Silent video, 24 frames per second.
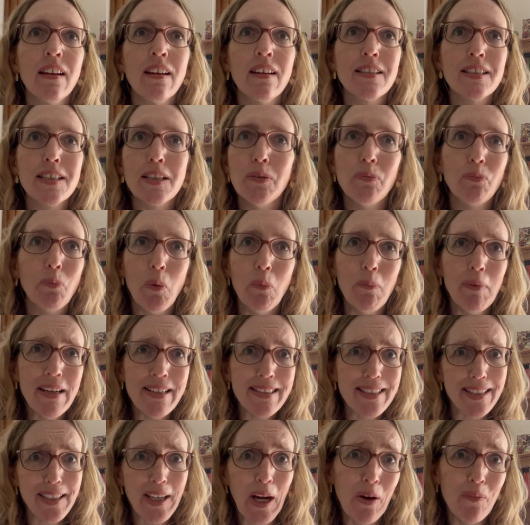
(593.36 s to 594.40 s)
didn't want me
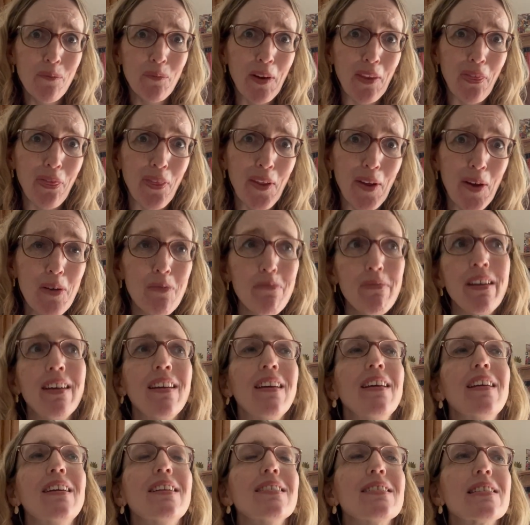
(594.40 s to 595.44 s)
to come with them,
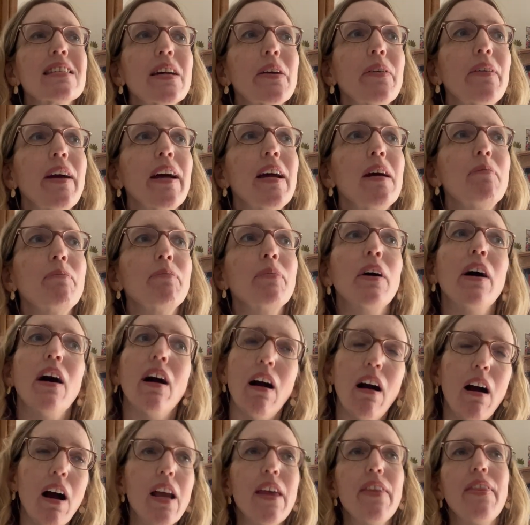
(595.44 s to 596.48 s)
so
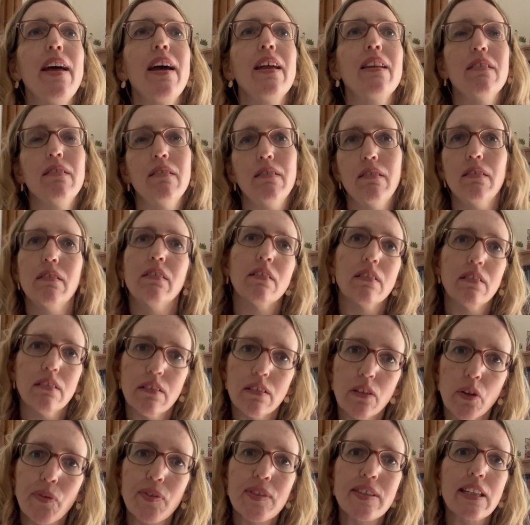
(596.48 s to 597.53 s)
I then
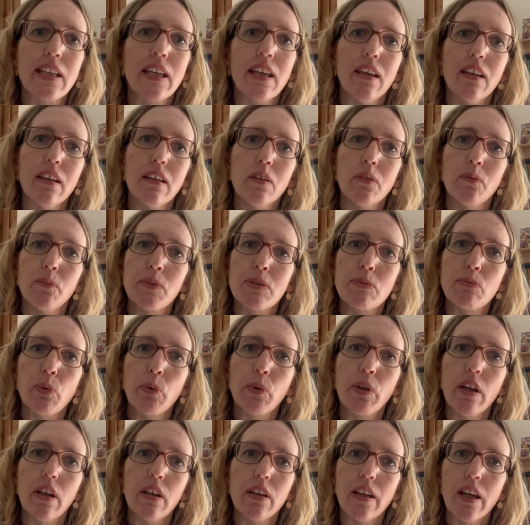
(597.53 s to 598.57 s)
obviously was
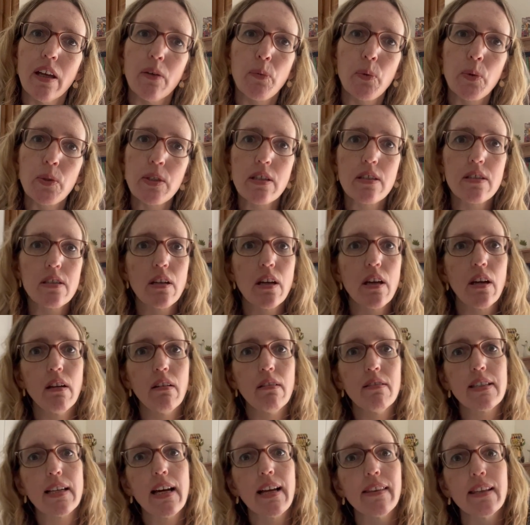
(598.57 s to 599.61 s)
walking near
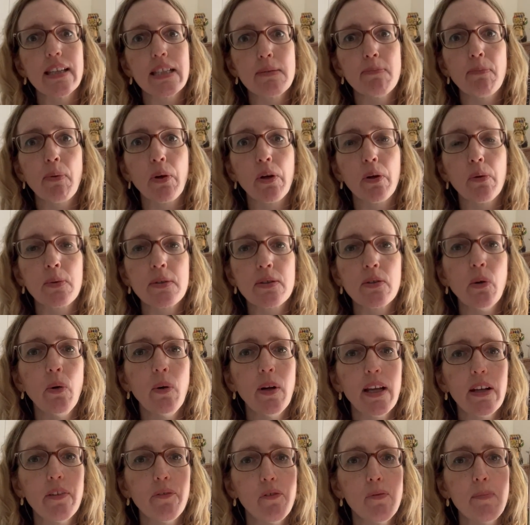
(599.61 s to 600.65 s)
Waterstones and this book was
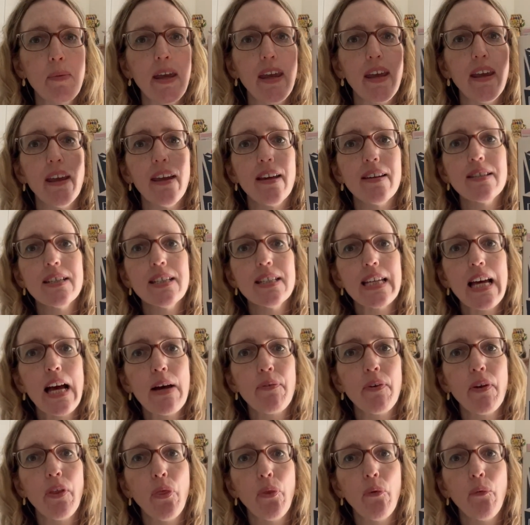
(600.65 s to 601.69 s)
calling for me. It did
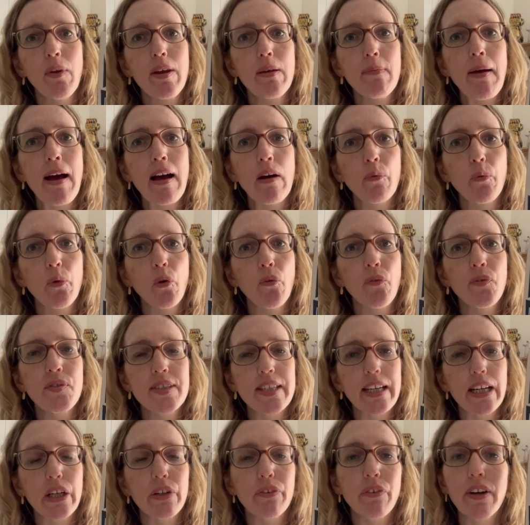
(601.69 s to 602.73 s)
have a £3 off
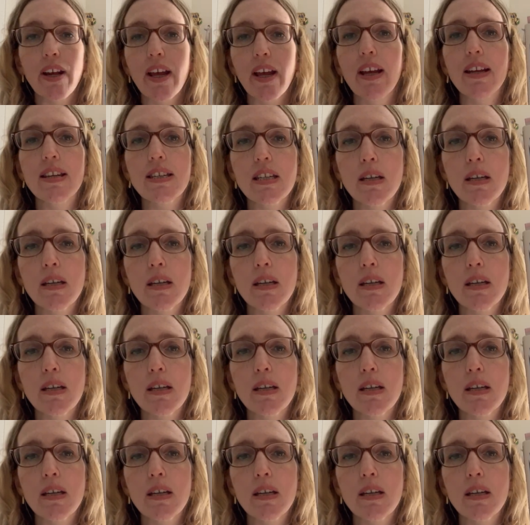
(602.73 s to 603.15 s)
sticker on it,